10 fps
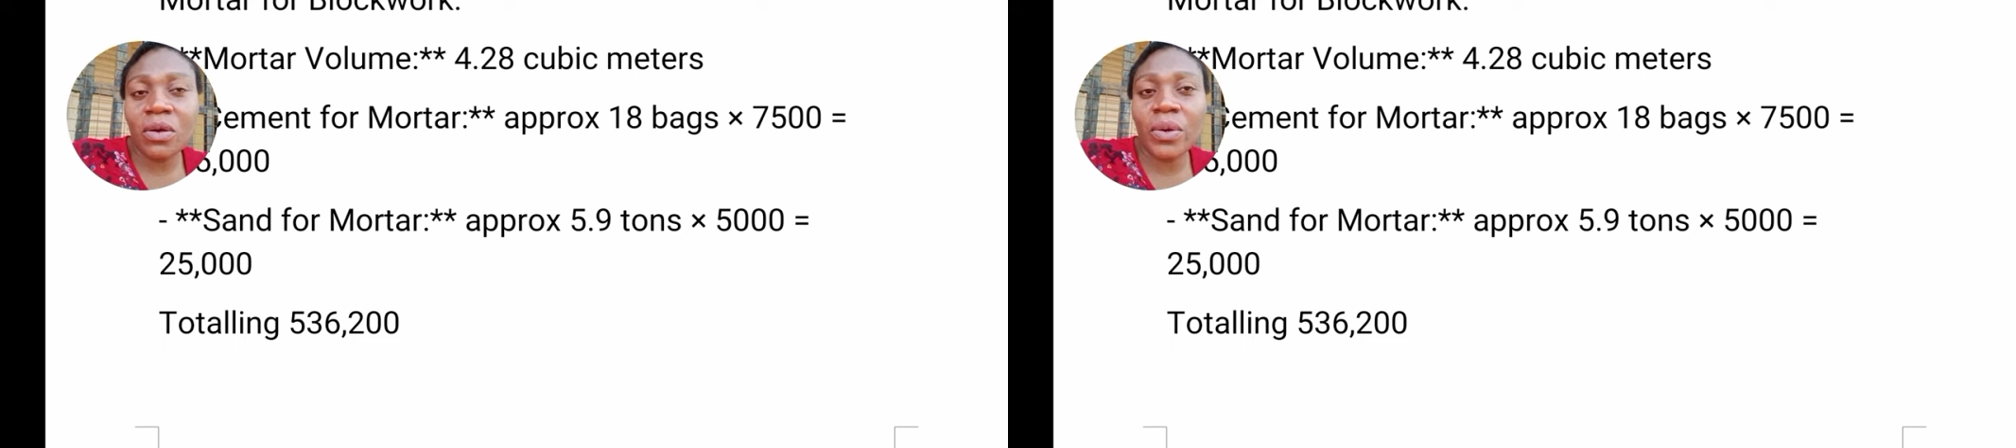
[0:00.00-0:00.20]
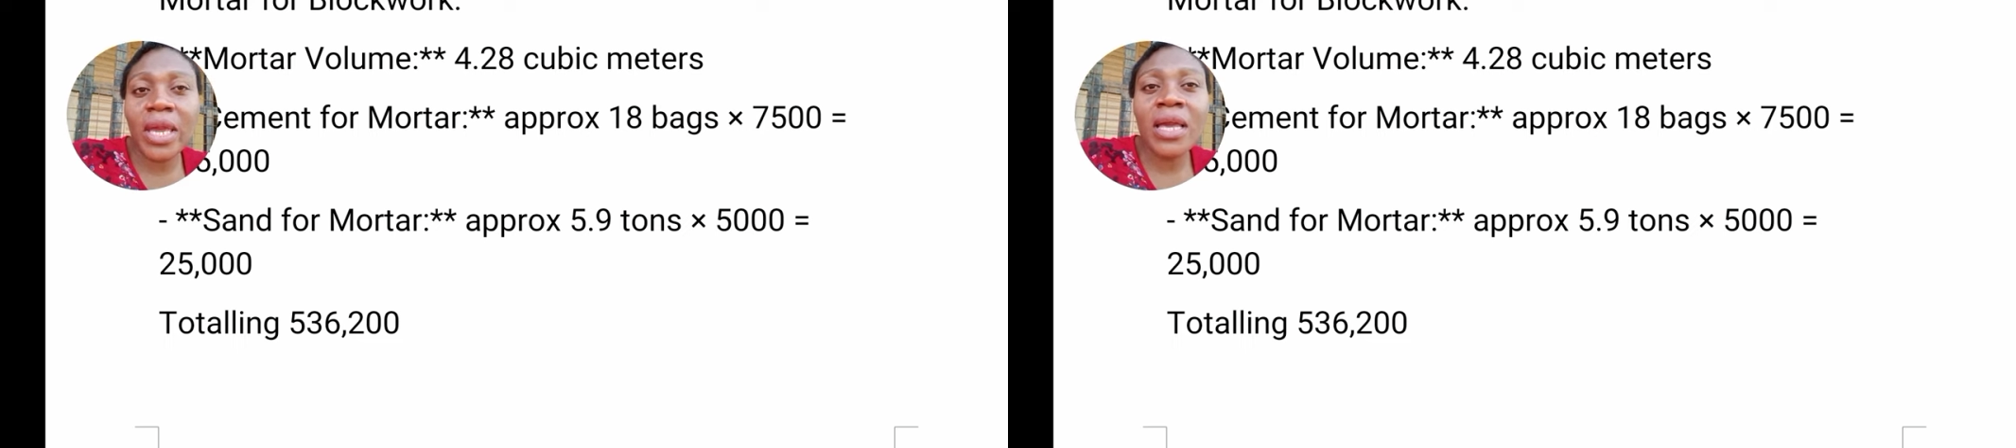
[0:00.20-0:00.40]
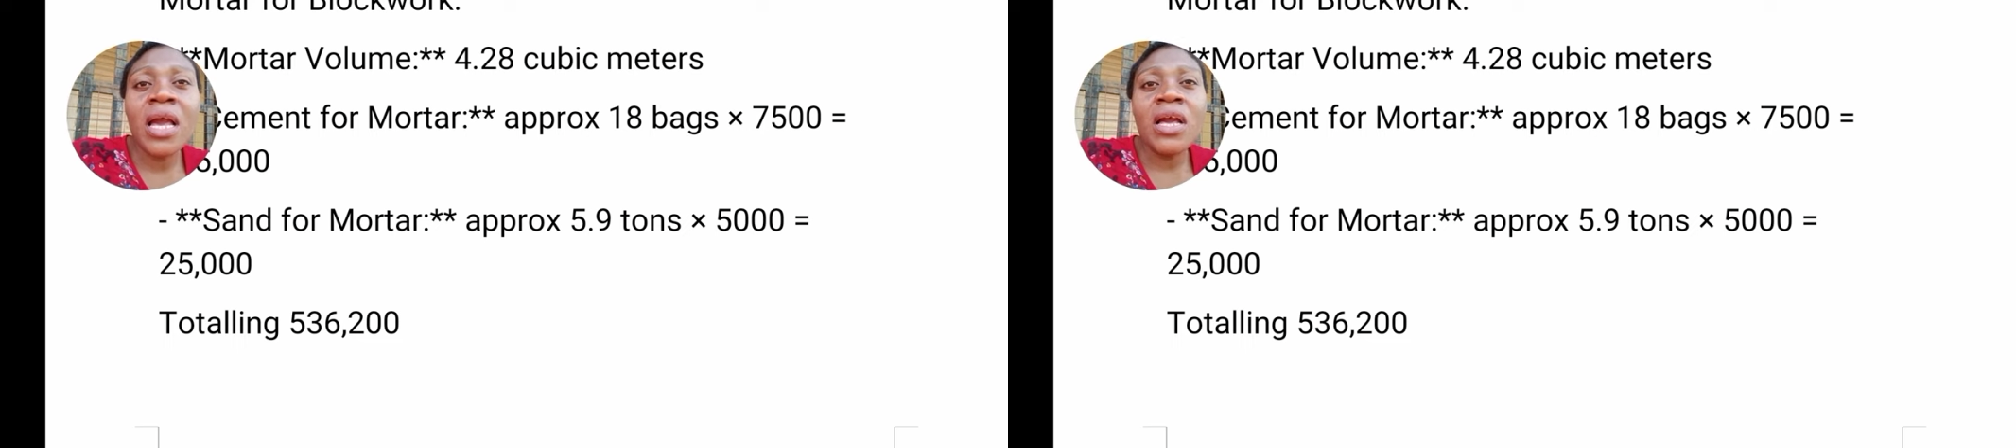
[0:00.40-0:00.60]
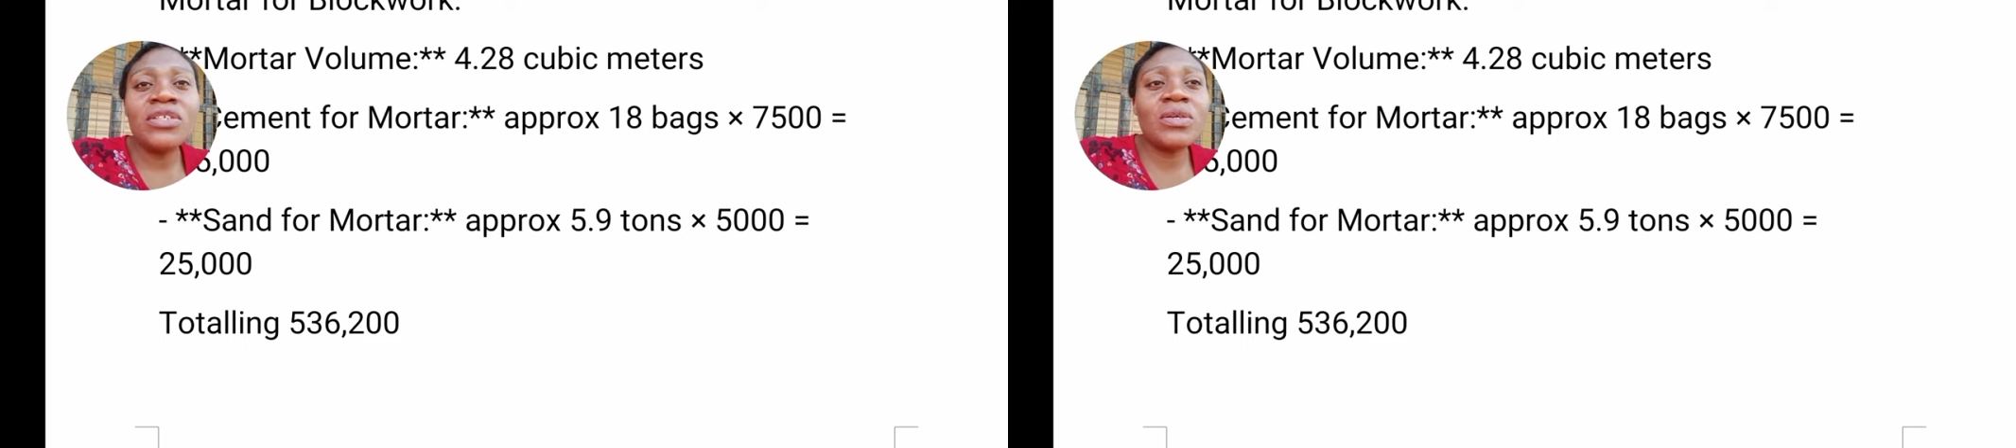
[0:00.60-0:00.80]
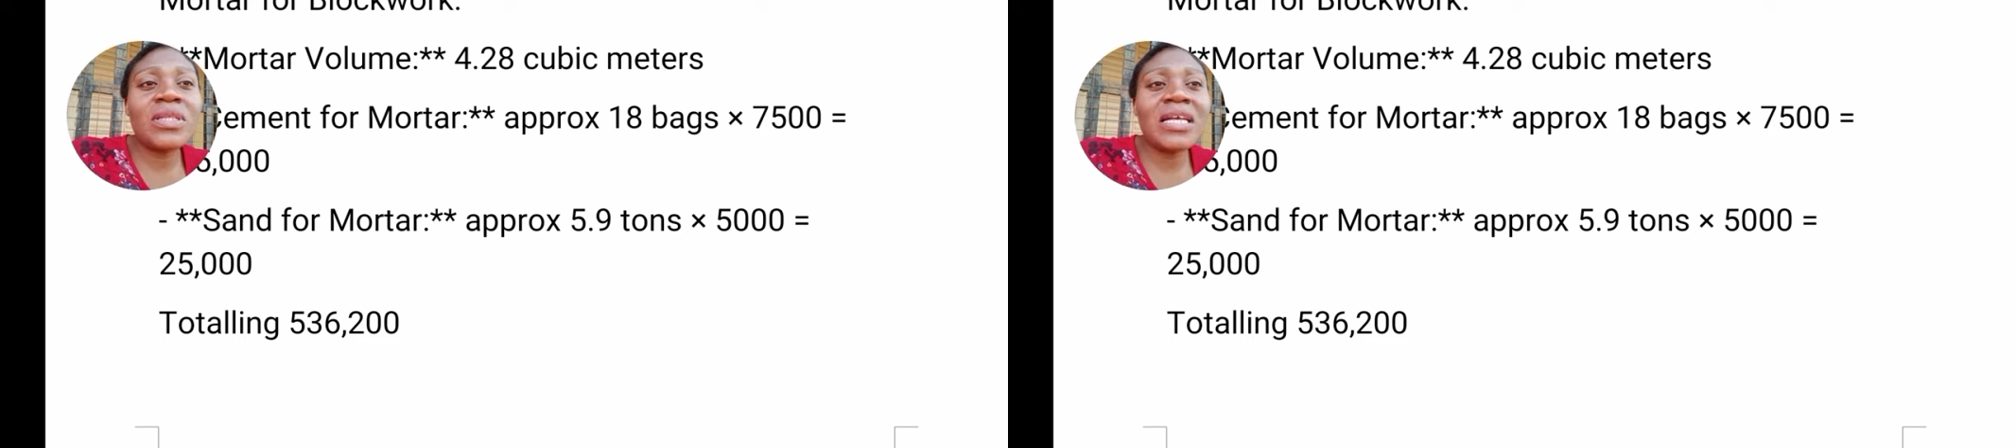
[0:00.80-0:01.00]
Okay,
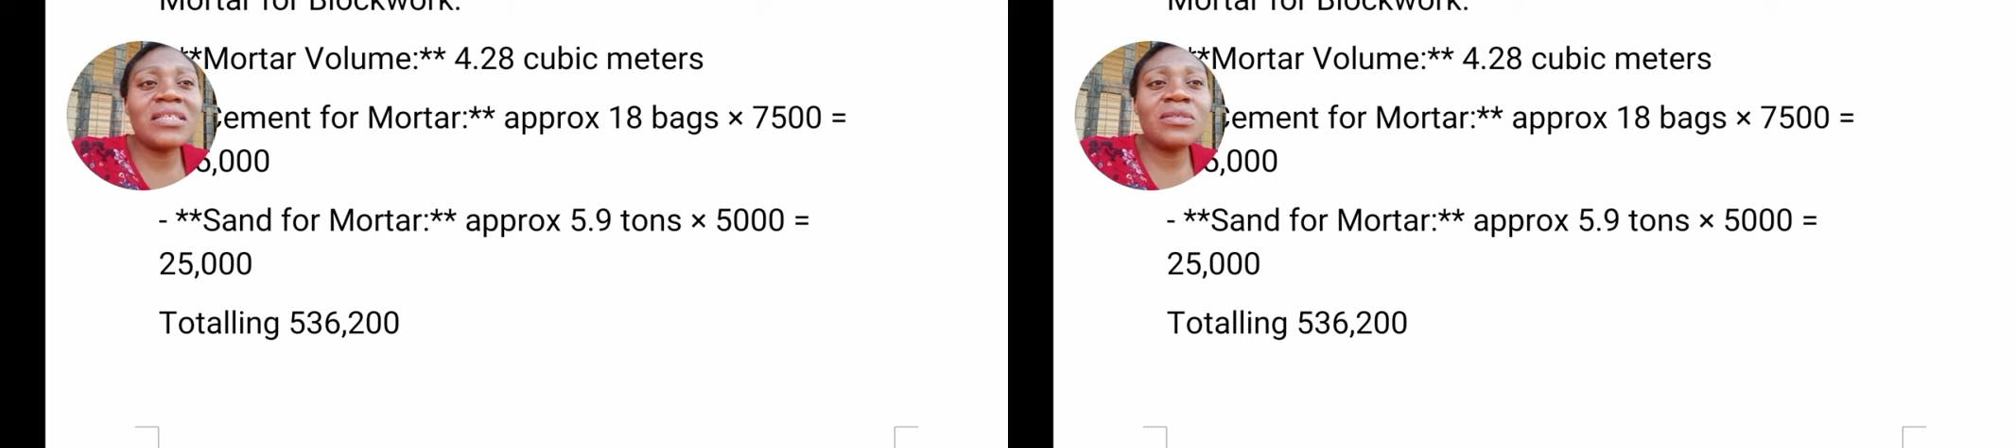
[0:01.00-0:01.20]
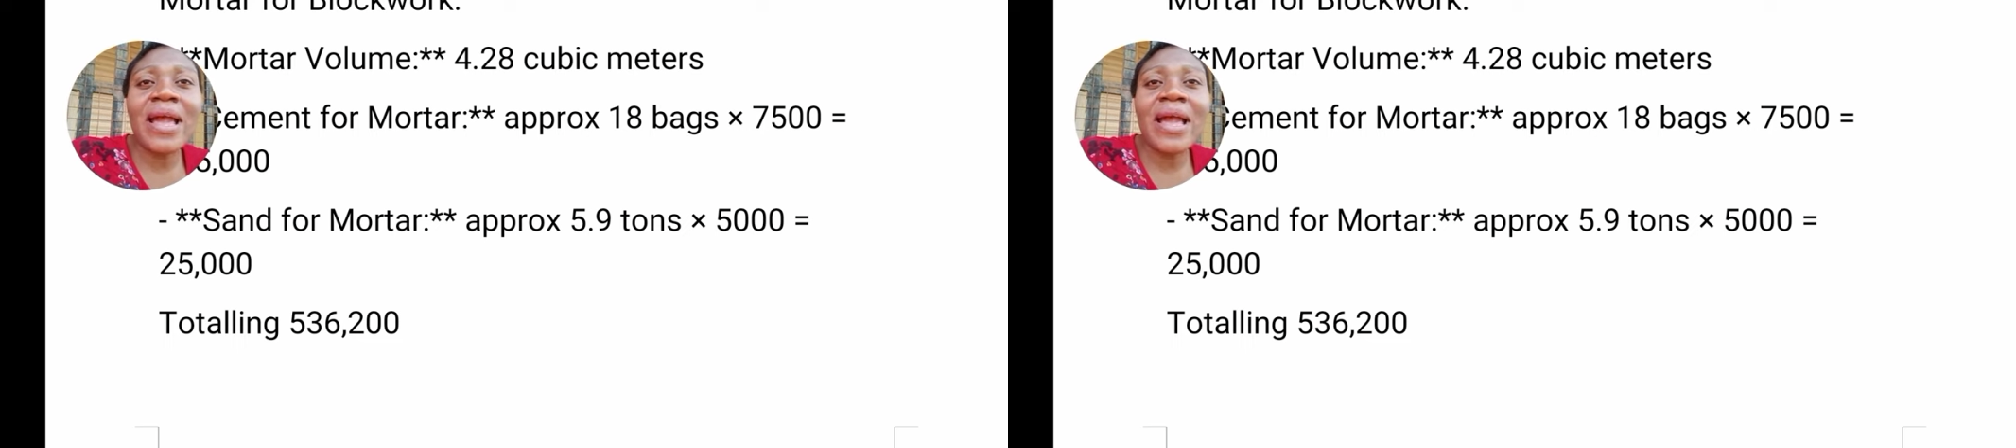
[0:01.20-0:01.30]
so that is